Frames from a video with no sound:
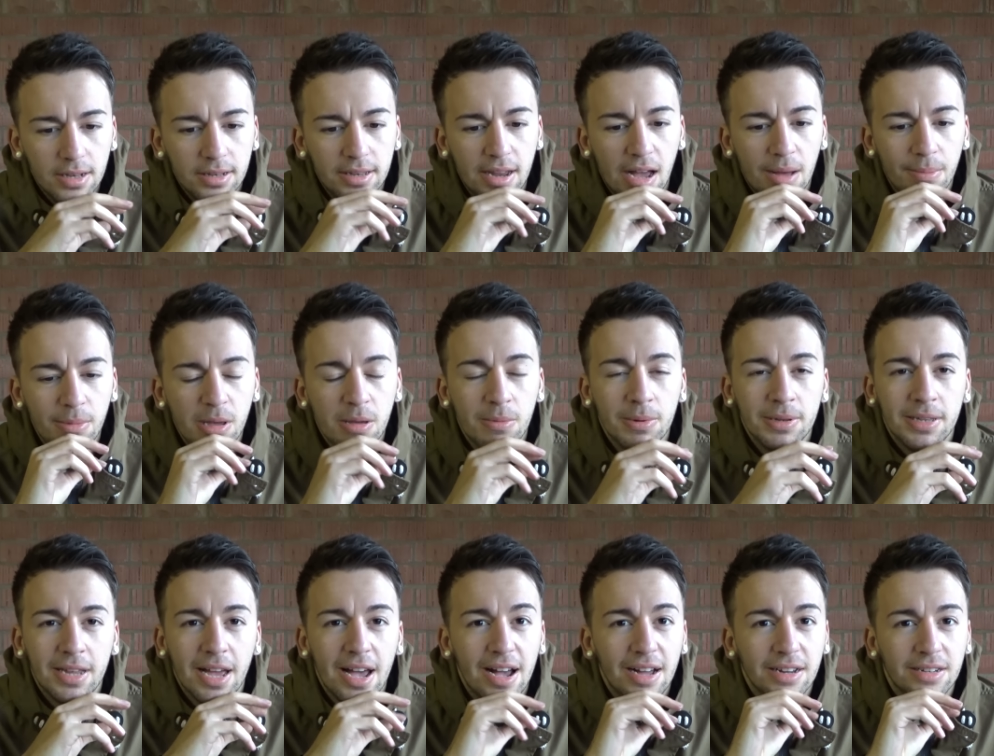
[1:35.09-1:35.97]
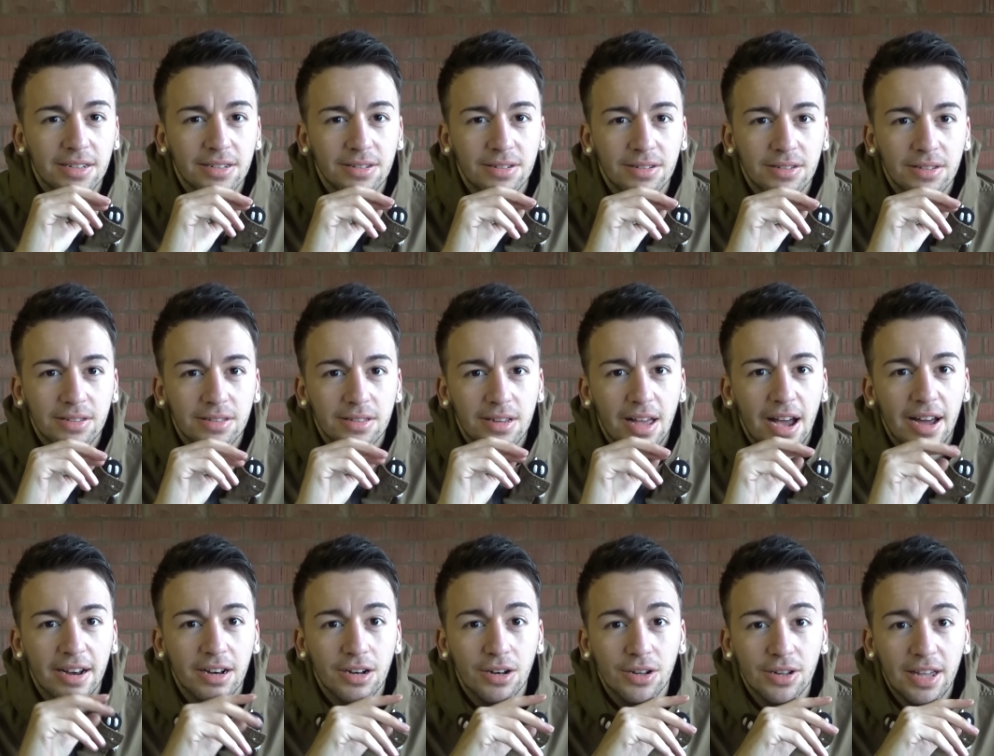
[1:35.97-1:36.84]
Now me and my dad
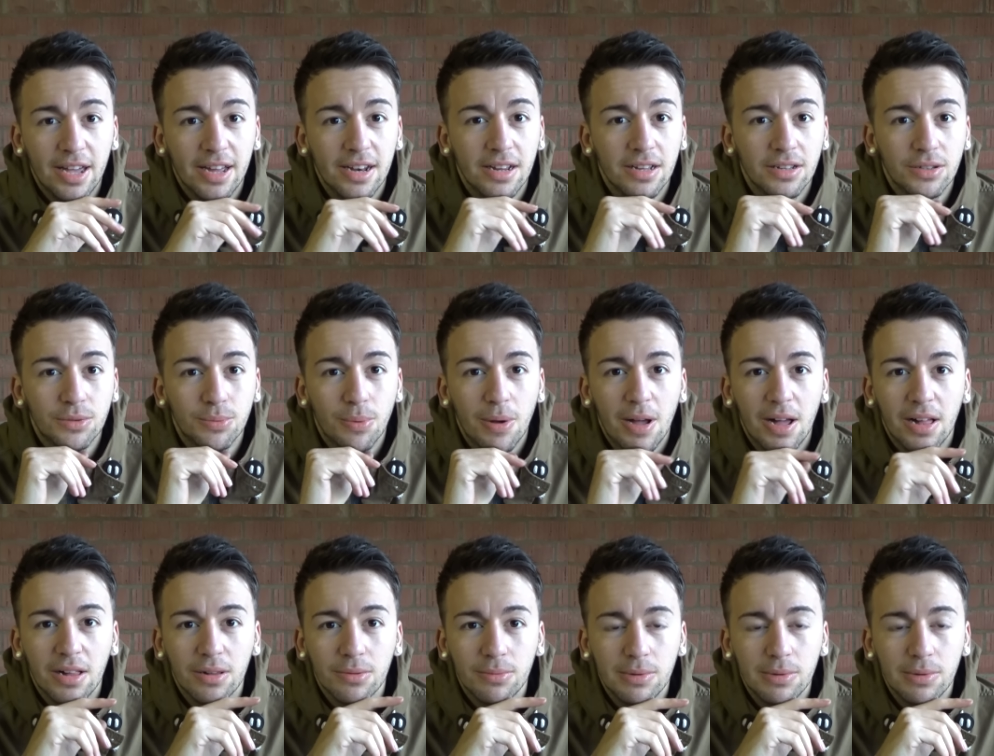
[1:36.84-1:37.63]
had a look at it as well.